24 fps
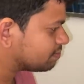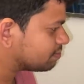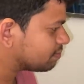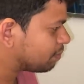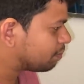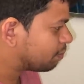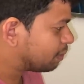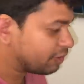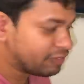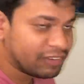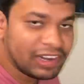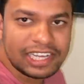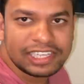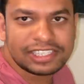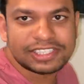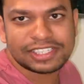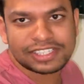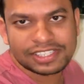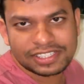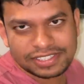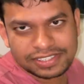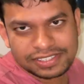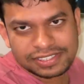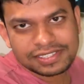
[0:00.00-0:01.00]

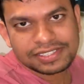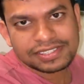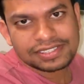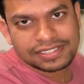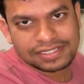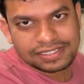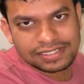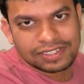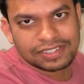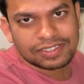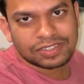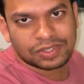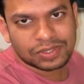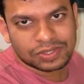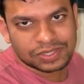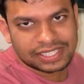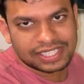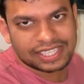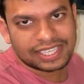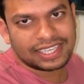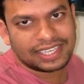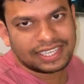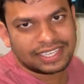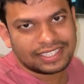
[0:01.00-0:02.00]
privileged to
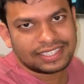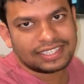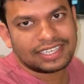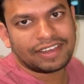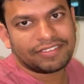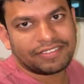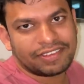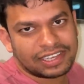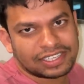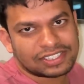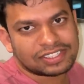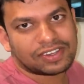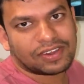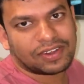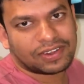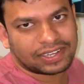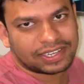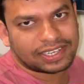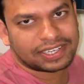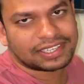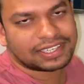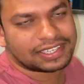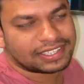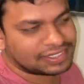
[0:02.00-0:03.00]
see Navya's
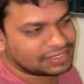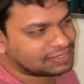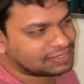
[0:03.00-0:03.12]
content.